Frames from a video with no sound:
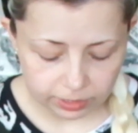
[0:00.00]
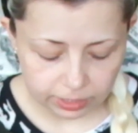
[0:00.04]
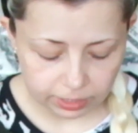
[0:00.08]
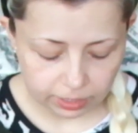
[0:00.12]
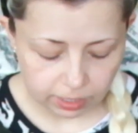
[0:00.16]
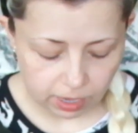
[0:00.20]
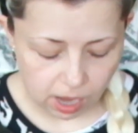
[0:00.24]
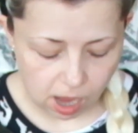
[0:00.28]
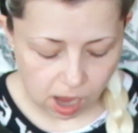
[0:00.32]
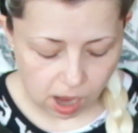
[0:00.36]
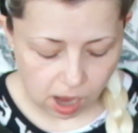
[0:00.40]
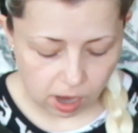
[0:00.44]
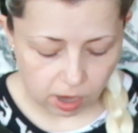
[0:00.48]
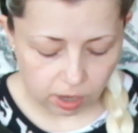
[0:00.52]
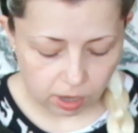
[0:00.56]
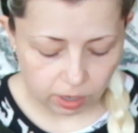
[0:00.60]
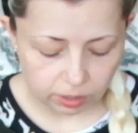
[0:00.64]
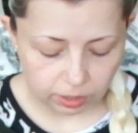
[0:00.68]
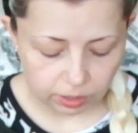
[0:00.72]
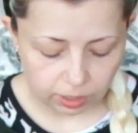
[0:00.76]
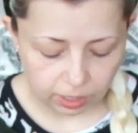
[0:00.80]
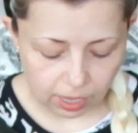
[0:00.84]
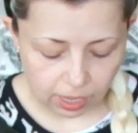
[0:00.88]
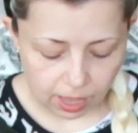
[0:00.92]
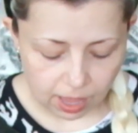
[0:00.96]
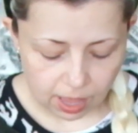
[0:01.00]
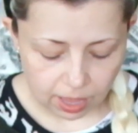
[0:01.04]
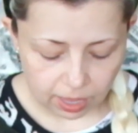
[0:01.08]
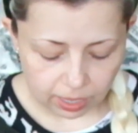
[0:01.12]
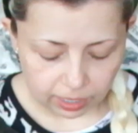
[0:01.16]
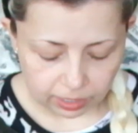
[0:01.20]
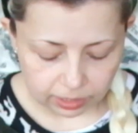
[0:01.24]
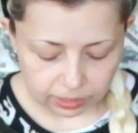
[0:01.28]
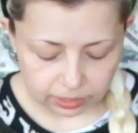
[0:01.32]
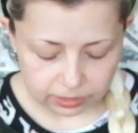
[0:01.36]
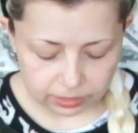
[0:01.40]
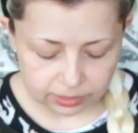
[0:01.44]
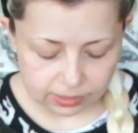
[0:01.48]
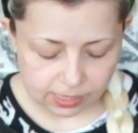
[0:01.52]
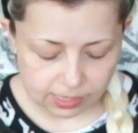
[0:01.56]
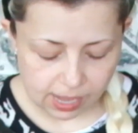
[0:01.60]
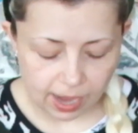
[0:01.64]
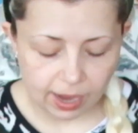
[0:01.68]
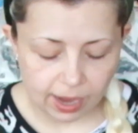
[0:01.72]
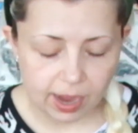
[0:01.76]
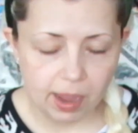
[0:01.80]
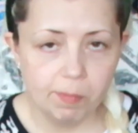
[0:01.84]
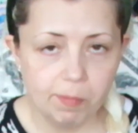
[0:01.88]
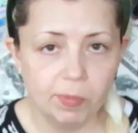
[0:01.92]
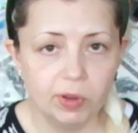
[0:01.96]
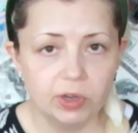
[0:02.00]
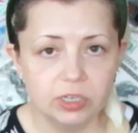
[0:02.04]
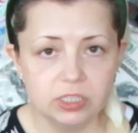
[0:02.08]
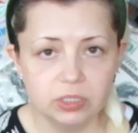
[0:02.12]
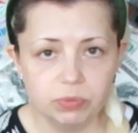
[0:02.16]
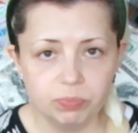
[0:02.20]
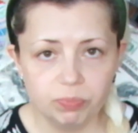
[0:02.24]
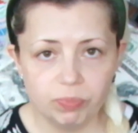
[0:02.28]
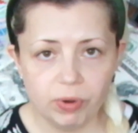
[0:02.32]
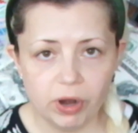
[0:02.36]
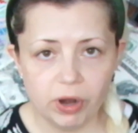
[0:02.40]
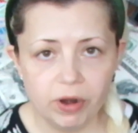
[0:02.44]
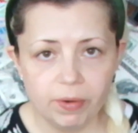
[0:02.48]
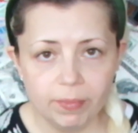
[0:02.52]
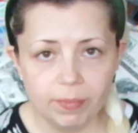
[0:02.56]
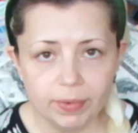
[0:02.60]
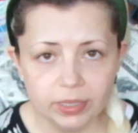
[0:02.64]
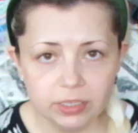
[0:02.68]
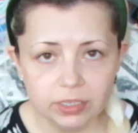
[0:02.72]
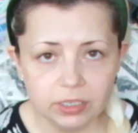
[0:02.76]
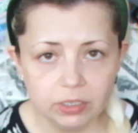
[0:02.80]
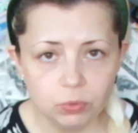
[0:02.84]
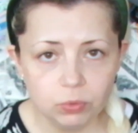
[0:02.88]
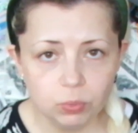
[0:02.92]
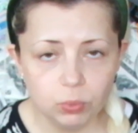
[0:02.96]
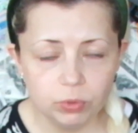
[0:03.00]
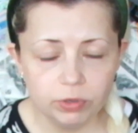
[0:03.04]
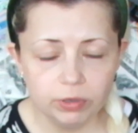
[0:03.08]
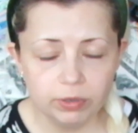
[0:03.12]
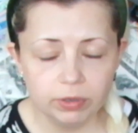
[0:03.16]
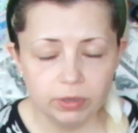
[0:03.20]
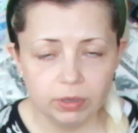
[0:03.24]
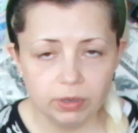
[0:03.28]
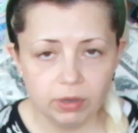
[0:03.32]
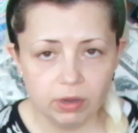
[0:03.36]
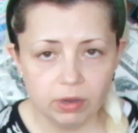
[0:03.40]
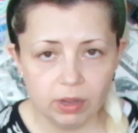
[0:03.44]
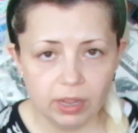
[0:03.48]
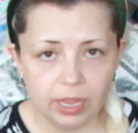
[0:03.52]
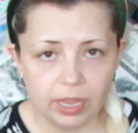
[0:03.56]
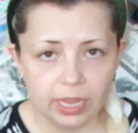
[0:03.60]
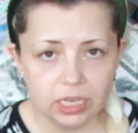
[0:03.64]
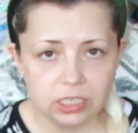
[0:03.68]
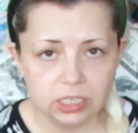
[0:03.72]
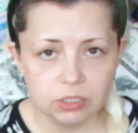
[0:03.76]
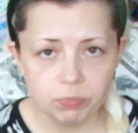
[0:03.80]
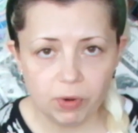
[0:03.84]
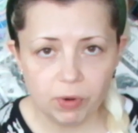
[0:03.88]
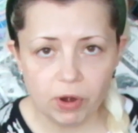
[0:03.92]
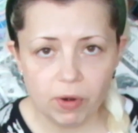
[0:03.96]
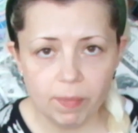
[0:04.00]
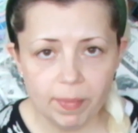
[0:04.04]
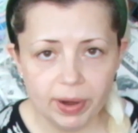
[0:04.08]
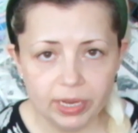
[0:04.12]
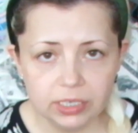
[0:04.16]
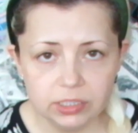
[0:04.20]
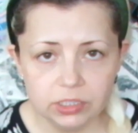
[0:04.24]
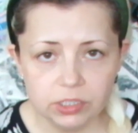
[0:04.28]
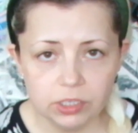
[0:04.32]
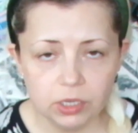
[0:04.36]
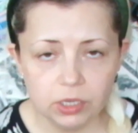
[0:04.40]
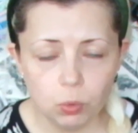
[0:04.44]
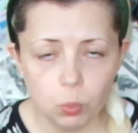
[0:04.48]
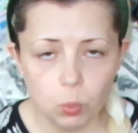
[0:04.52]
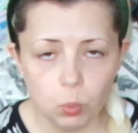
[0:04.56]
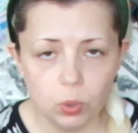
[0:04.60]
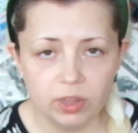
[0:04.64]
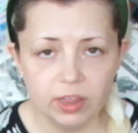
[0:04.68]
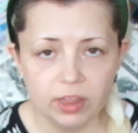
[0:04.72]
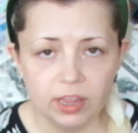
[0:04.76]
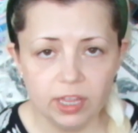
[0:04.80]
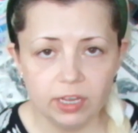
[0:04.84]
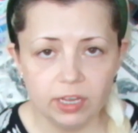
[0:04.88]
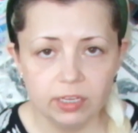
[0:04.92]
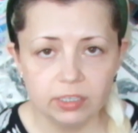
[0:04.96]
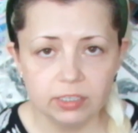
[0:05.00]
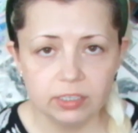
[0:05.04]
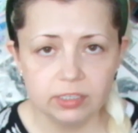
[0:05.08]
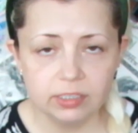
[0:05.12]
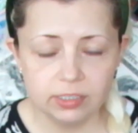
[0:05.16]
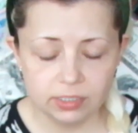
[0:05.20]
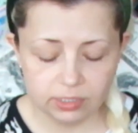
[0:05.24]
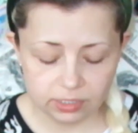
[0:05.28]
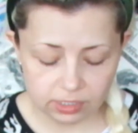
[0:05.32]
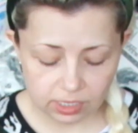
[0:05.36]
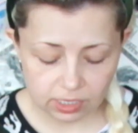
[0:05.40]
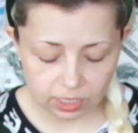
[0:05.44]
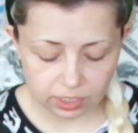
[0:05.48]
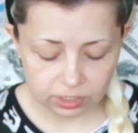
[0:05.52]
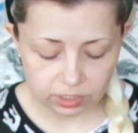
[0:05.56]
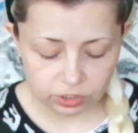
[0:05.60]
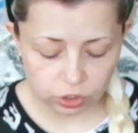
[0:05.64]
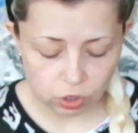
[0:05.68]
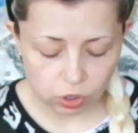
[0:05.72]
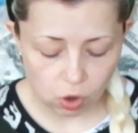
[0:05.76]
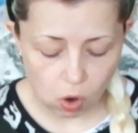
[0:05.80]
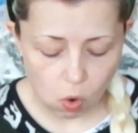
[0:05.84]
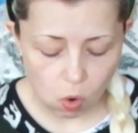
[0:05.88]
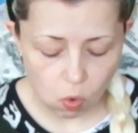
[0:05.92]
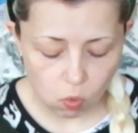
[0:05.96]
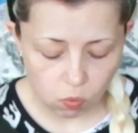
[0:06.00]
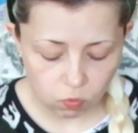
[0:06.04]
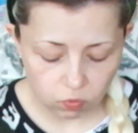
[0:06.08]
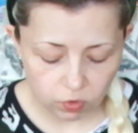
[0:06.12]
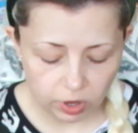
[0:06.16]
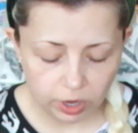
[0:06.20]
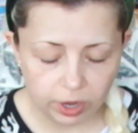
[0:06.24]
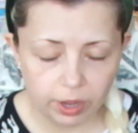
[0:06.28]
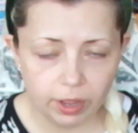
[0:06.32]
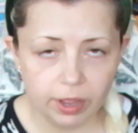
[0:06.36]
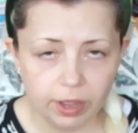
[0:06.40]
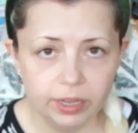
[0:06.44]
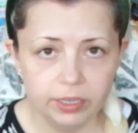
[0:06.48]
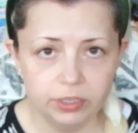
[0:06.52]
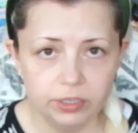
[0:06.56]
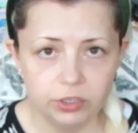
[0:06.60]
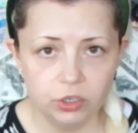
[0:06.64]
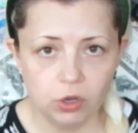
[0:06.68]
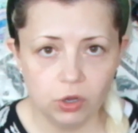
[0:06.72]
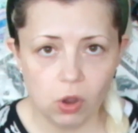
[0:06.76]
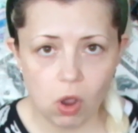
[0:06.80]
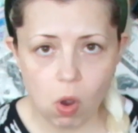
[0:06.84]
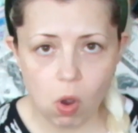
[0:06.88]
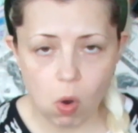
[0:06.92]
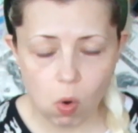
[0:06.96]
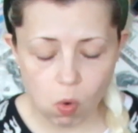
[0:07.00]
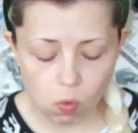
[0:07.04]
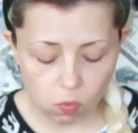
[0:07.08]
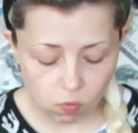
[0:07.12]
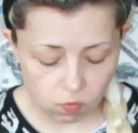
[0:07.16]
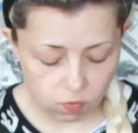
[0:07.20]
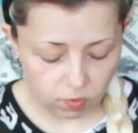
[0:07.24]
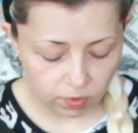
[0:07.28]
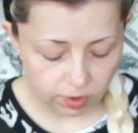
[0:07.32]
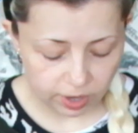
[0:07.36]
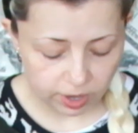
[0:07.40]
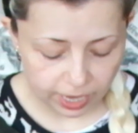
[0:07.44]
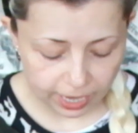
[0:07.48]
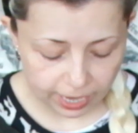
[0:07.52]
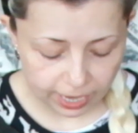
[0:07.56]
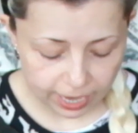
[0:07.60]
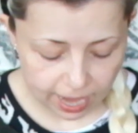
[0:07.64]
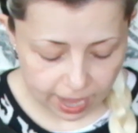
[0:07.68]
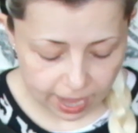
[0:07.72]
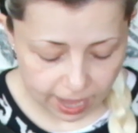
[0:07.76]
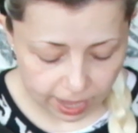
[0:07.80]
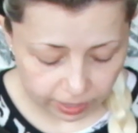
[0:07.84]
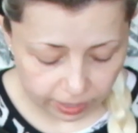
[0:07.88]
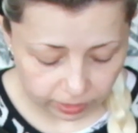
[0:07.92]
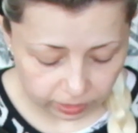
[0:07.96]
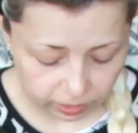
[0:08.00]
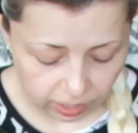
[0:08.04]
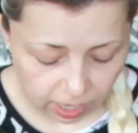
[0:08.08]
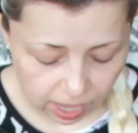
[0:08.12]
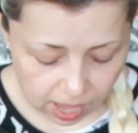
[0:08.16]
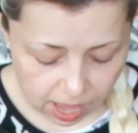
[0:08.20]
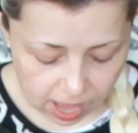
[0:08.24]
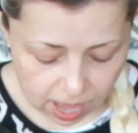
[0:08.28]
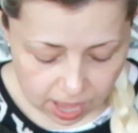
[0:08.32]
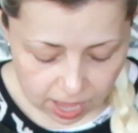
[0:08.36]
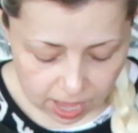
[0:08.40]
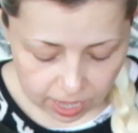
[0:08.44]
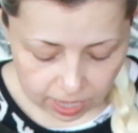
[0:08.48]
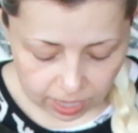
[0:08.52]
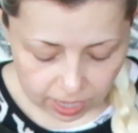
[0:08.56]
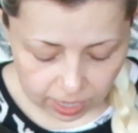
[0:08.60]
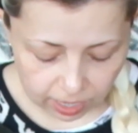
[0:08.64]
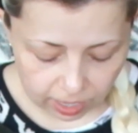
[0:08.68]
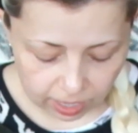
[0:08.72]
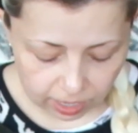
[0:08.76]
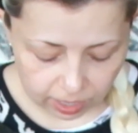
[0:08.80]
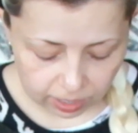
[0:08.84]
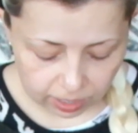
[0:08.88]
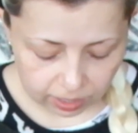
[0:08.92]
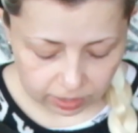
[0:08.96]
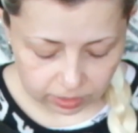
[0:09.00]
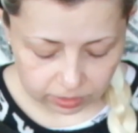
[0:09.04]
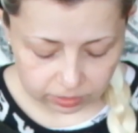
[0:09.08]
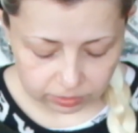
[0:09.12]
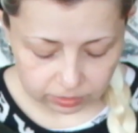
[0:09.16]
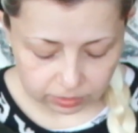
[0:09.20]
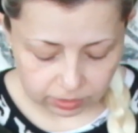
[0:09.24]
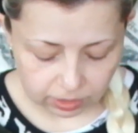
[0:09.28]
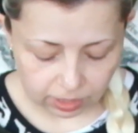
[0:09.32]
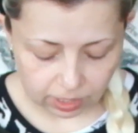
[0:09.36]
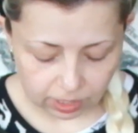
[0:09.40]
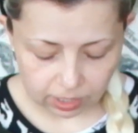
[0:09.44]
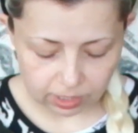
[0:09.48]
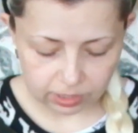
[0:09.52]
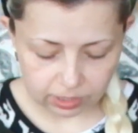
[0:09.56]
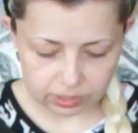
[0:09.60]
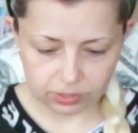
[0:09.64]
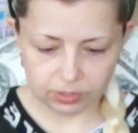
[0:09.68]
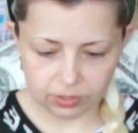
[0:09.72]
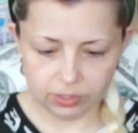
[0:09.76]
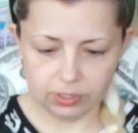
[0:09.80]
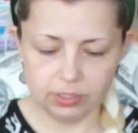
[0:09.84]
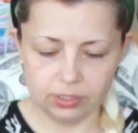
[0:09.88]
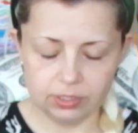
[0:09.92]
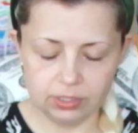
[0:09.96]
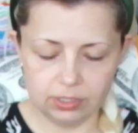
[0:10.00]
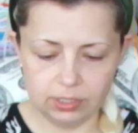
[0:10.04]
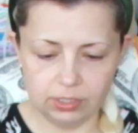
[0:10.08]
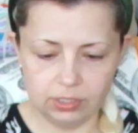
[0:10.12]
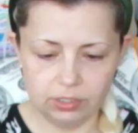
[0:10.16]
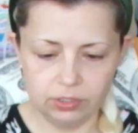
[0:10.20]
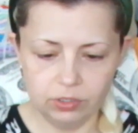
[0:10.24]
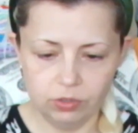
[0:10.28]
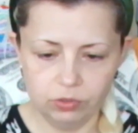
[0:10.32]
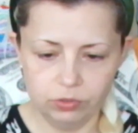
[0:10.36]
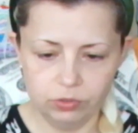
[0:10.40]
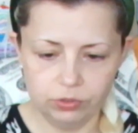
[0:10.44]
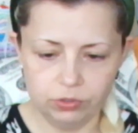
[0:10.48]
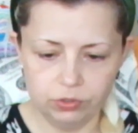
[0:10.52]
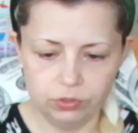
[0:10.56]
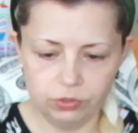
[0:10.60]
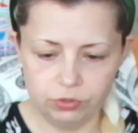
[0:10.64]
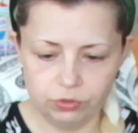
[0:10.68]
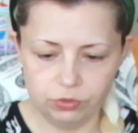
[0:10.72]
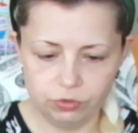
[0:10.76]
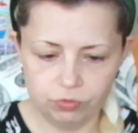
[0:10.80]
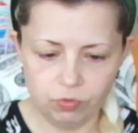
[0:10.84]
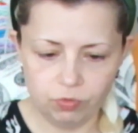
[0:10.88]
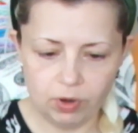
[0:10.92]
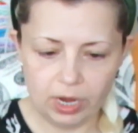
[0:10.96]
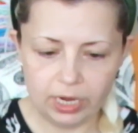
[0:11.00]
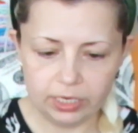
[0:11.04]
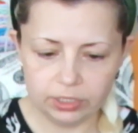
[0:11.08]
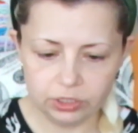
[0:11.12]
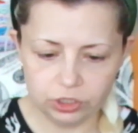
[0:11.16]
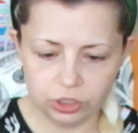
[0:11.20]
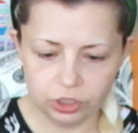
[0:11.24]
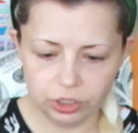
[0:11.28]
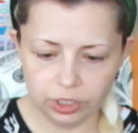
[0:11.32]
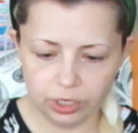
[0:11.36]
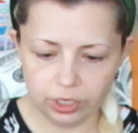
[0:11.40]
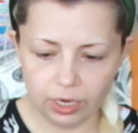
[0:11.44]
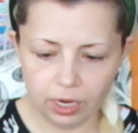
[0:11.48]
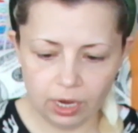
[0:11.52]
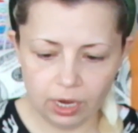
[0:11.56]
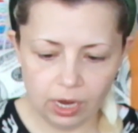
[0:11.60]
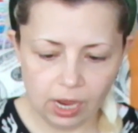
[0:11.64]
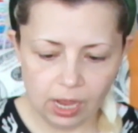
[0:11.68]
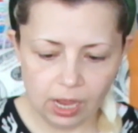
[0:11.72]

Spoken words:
yarn. It's like I'm experimenting with that stitch over and over again. And as you can see, it's also stretchy.